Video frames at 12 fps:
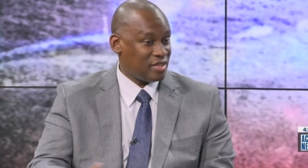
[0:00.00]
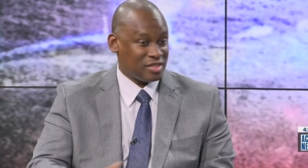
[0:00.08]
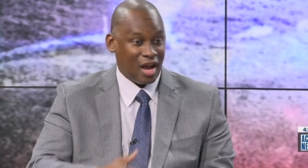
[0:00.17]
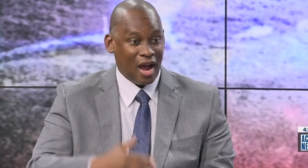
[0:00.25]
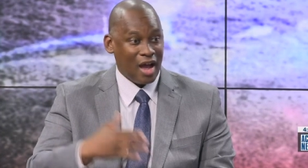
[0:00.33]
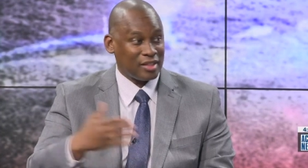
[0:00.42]

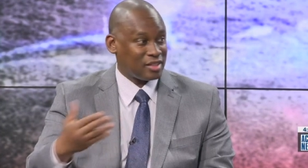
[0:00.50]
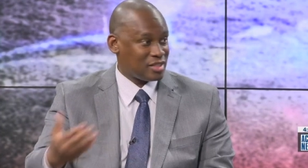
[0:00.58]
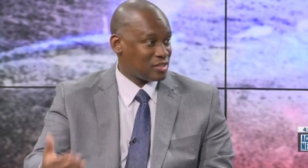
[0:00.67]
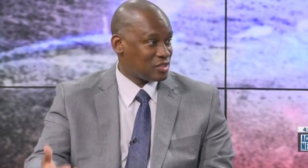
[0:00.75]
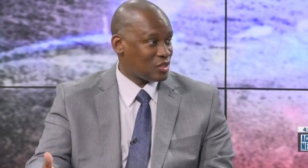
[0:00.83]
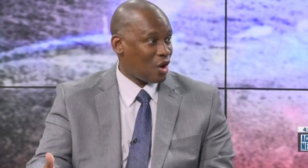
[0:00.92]
It's odd that
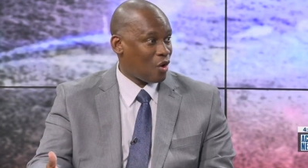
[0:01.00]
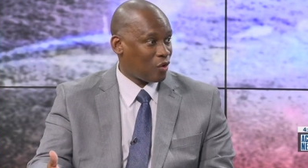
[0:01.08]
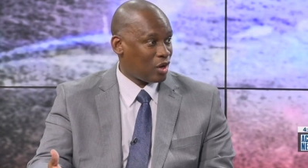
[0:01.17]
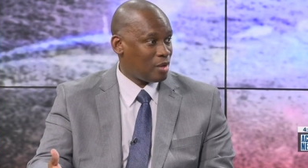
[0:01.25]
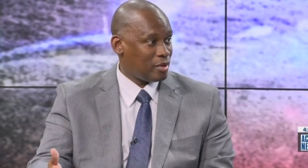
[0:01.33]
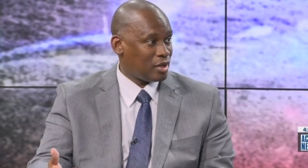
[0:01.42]
this is all
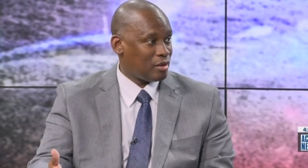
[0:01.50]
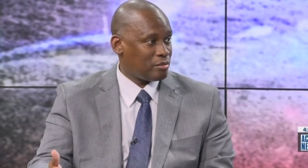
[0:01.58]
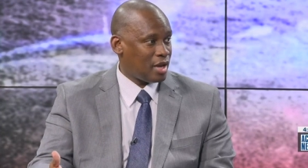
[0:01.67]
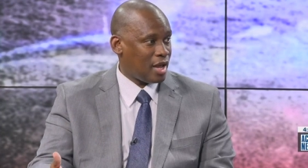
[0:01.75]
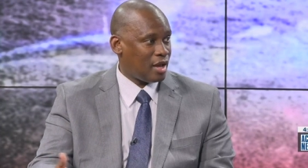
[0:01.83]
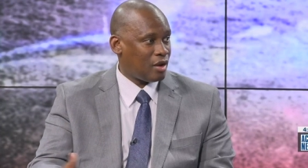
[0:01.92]
coming up
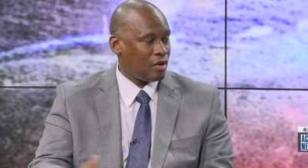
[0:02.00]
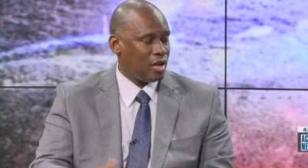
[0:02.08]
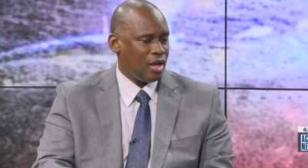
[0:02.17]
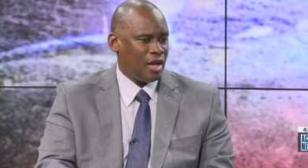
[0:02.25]
now.